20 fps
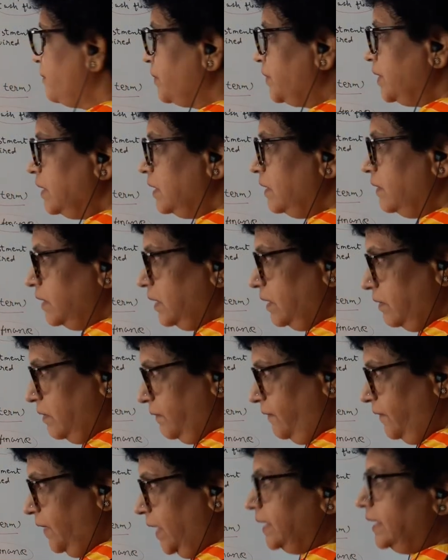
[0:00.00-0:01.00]
the
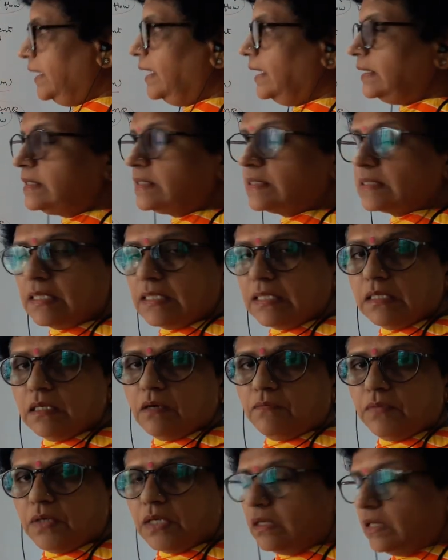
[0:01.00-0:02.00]
finance in
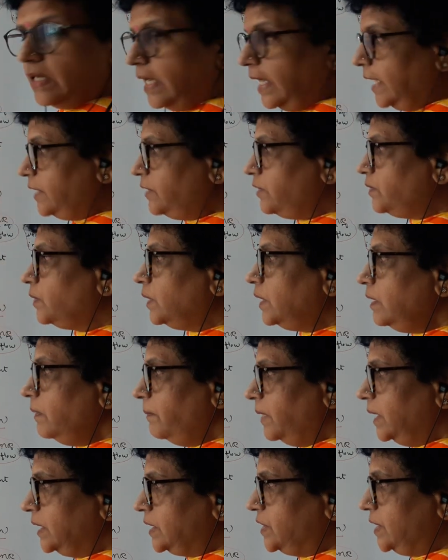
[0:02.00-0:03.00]
our annual
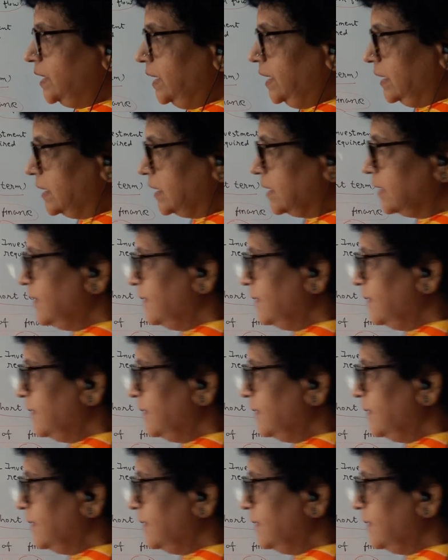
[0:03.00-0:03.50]
budget.